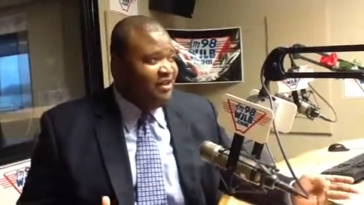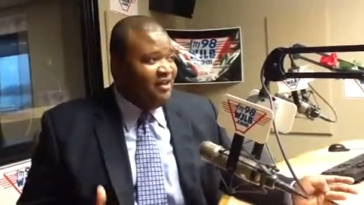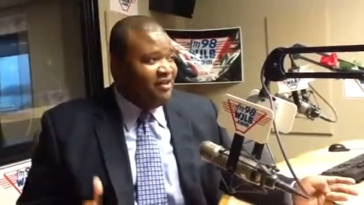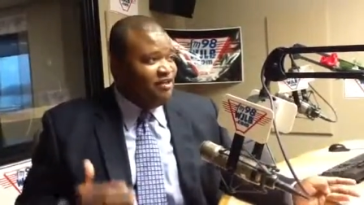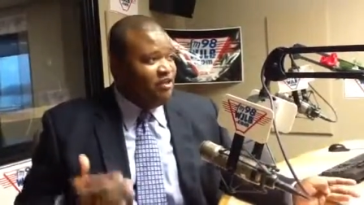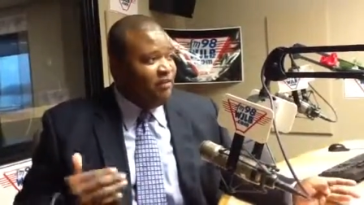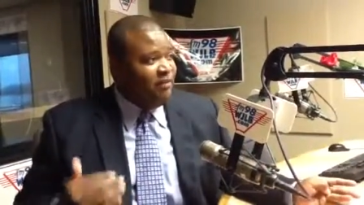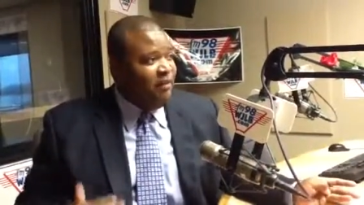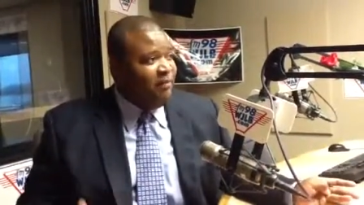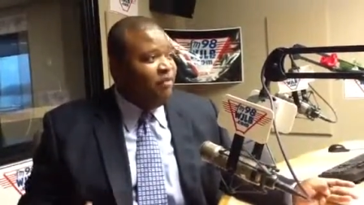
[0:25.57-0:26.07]

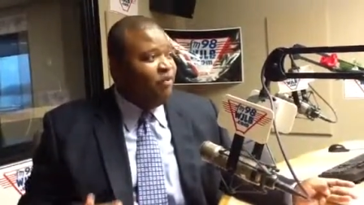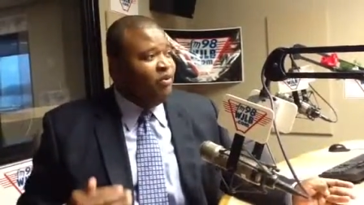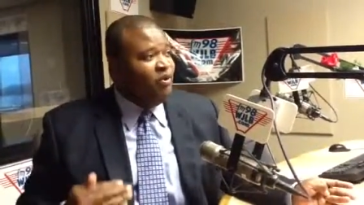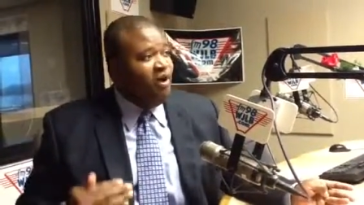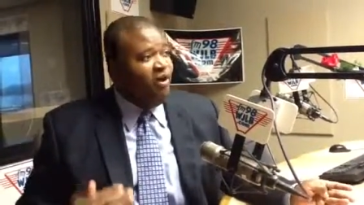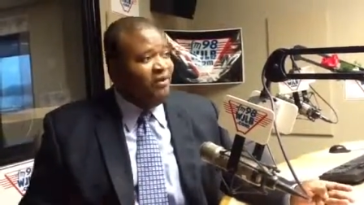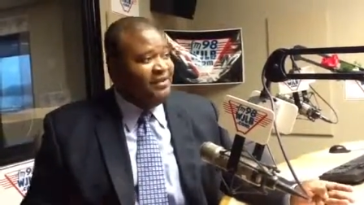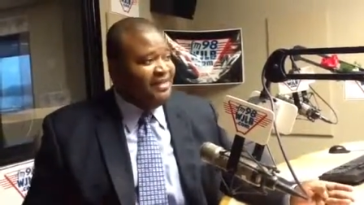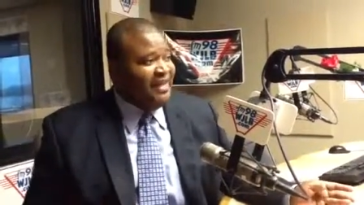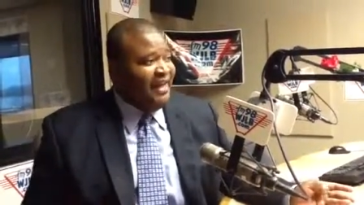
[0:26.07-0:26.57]
so people would
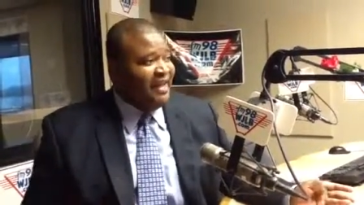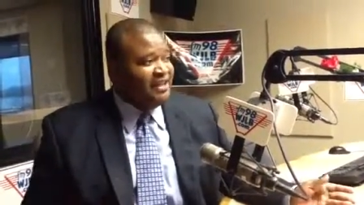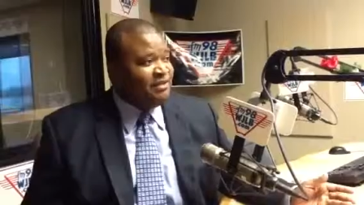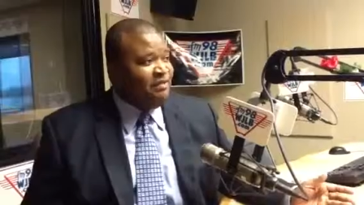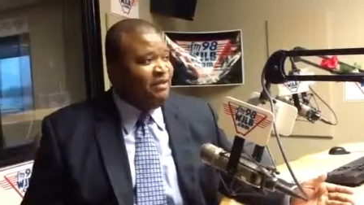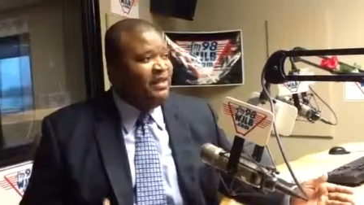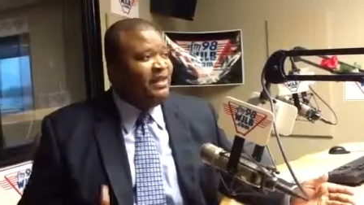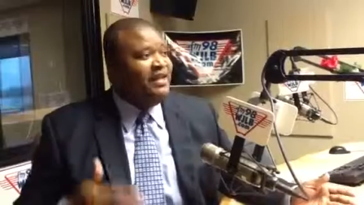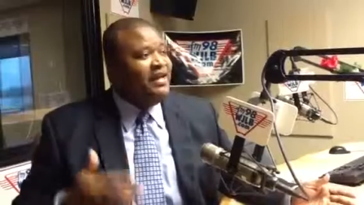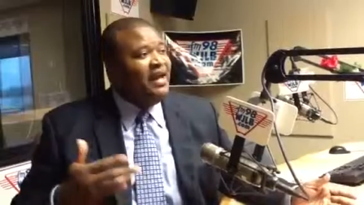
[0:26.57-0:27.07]
always ask
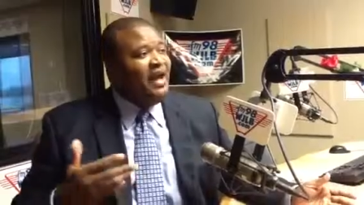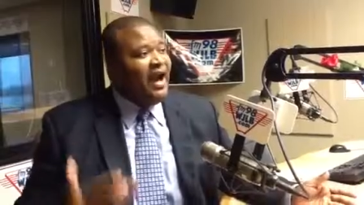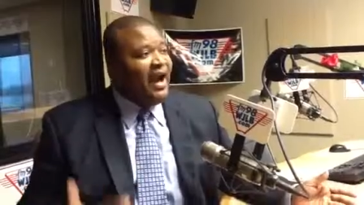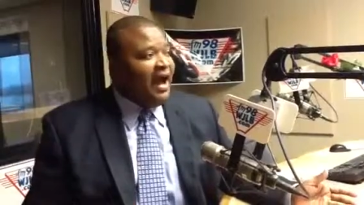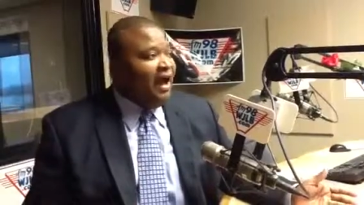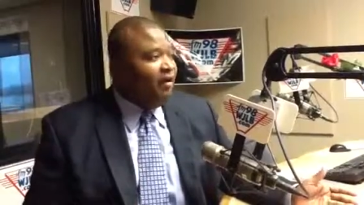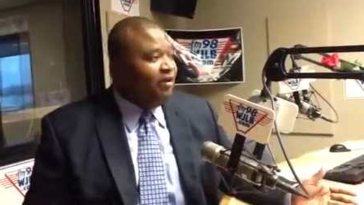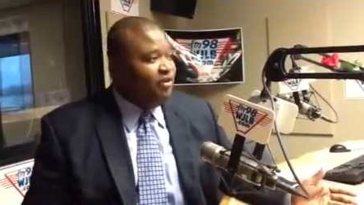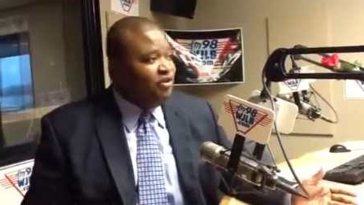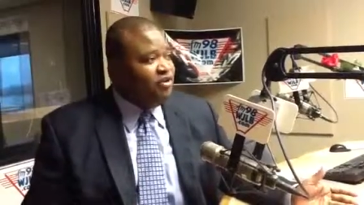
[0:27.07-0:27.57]
me,
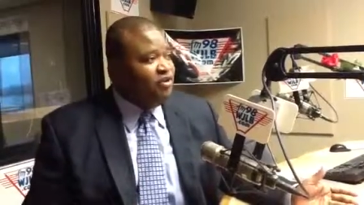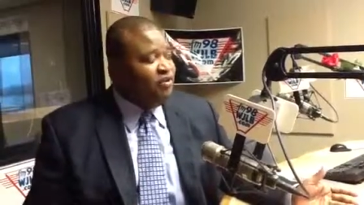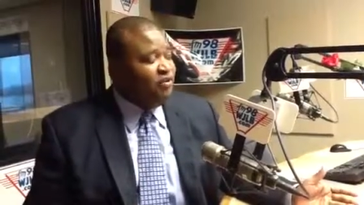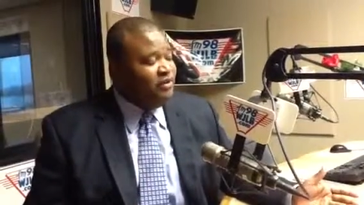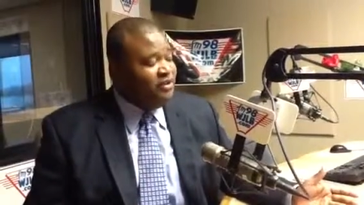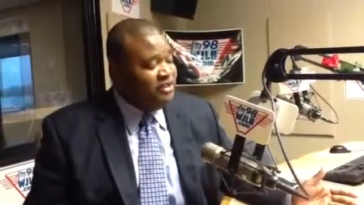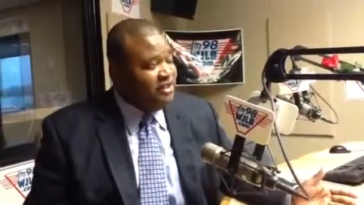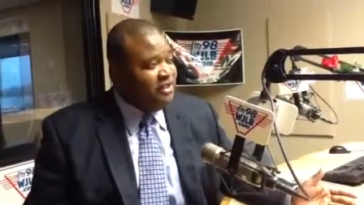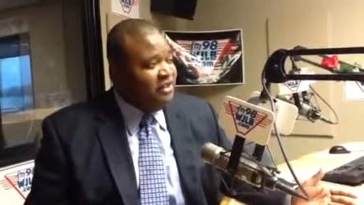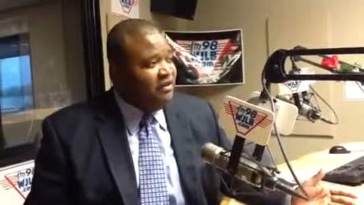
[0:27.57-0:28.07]
how did you
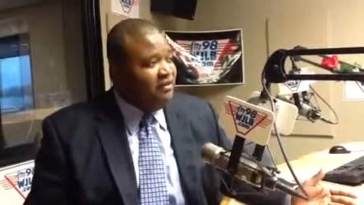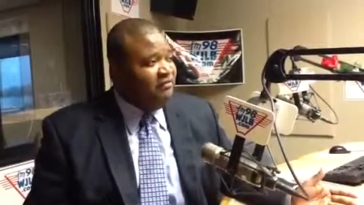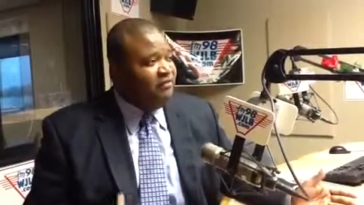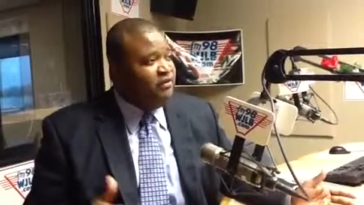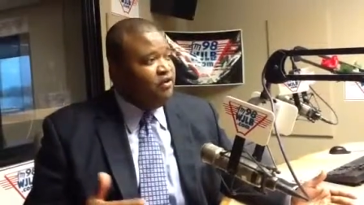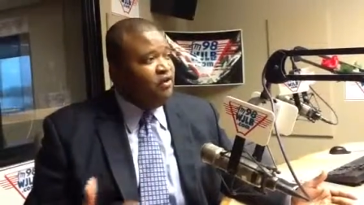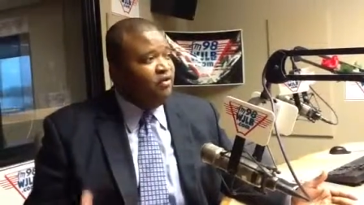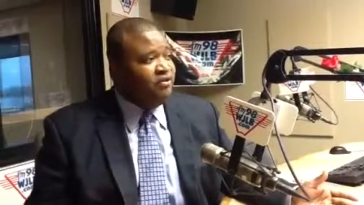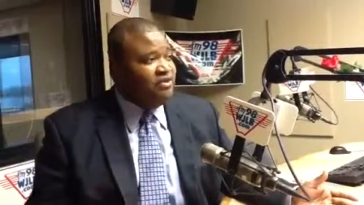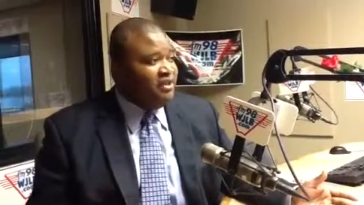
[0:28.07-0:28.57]
achieve
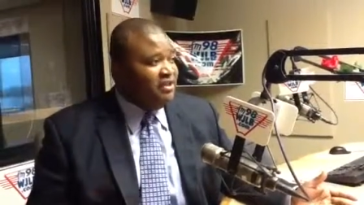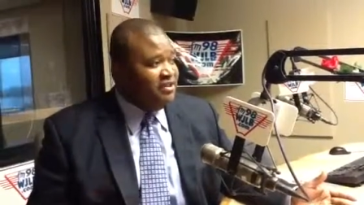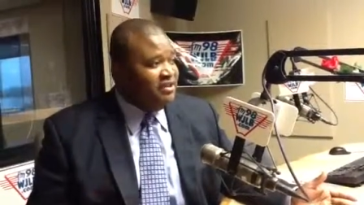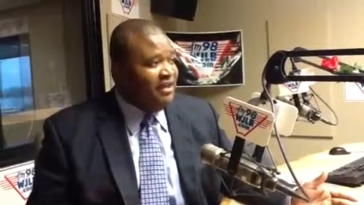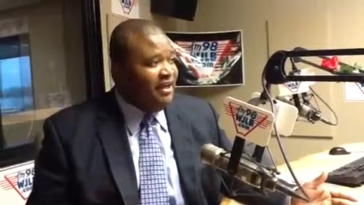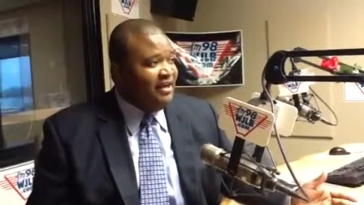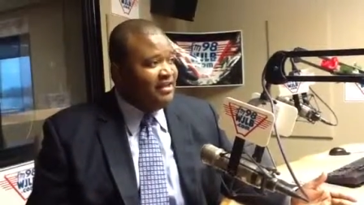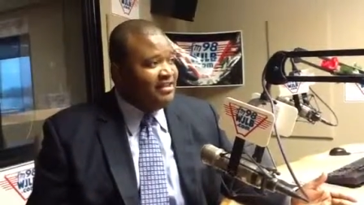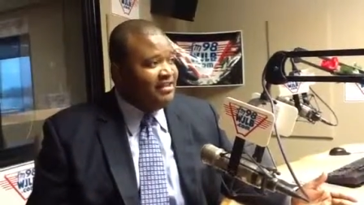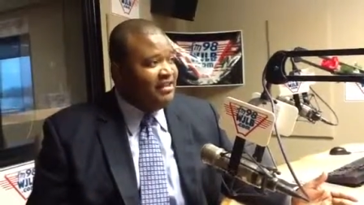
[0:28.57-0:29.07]
your
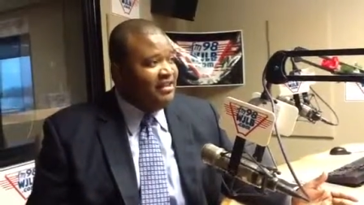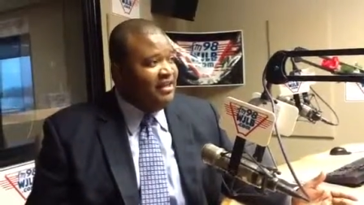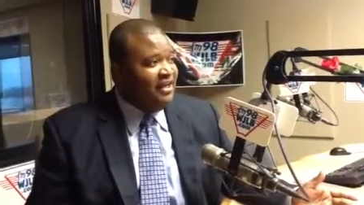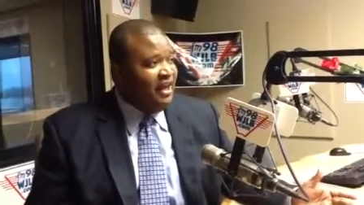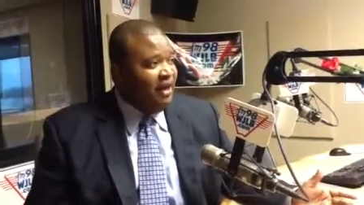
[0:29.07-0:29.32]
success?